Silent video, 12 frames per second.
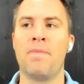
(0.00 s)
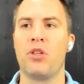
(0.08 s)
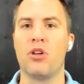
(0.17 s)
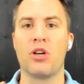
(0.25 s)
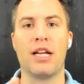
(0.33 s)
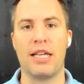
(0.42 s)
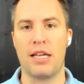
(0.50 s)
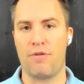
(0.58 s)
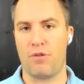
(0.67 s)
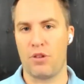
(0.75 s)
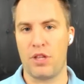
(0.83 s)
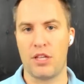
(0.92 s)
You're getting it
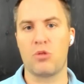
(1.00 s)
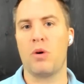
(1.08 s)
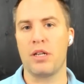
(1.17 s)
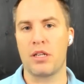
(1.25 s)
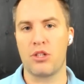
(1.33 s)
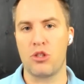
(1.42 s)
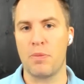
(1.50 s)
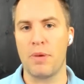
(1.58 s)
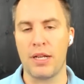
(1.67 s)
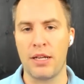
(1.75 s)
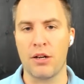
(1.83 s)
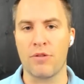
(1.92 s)
for this one because you've
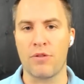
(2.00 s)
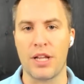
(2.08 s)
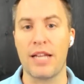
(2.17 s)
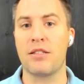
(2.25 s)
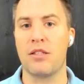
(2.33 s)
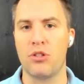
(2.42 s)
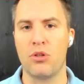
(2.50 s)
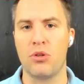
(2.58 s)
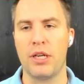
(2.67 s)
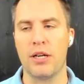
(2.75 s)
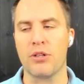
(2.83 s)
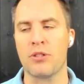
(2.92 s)
been here for less than 2
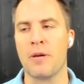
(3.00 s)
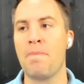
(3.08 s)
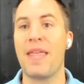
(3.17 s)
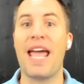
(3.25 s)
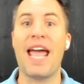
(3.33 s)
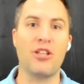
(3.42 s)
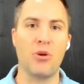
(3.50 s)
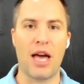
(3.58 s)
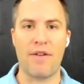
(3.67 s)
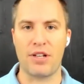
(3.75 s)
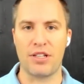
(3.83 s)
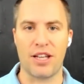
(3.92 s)
years and you
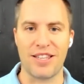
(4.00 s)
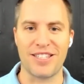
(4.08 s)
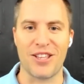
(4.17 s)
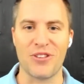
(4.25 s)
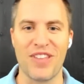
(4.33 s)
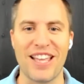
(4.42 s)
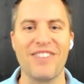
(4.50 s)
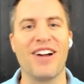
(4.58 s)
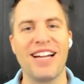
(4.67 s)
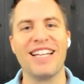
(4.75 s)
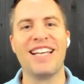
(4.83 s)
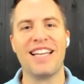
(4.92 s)
haven't done this other thing,
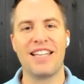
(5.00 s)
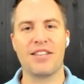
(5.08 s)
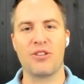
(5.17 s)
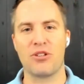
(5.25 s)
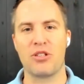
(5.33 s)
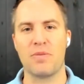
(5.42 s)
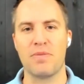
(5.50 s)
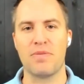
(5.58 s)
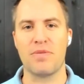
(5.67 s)
right? Like there's some